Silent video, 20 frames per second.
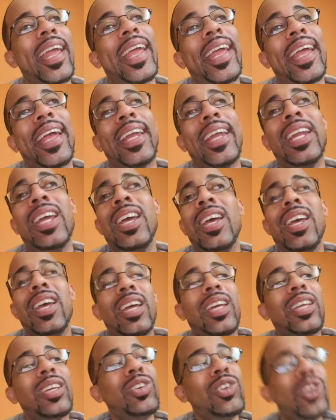And
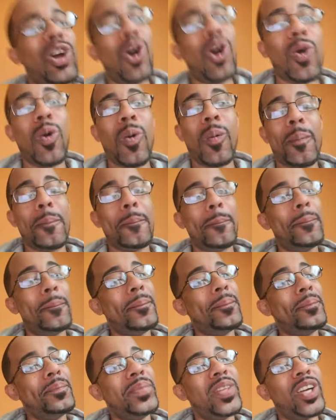you know,
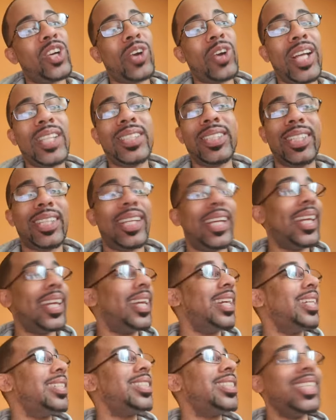the crazy thing
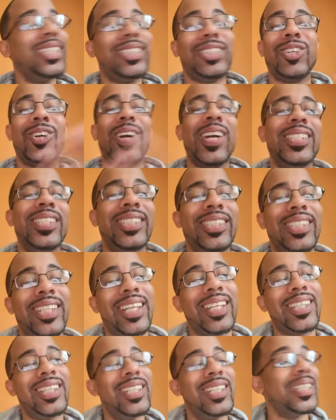is, here's the crazy
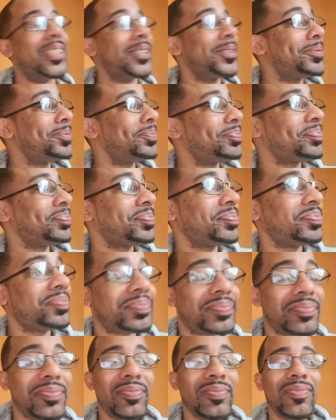thing. Look,
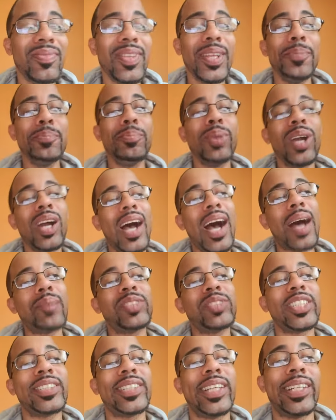Bruh,
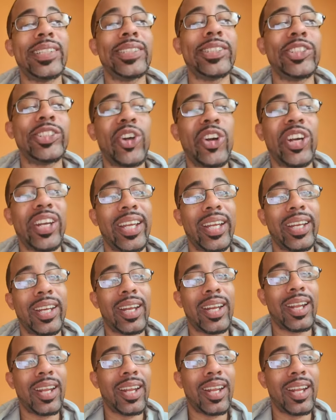I'm just getting started.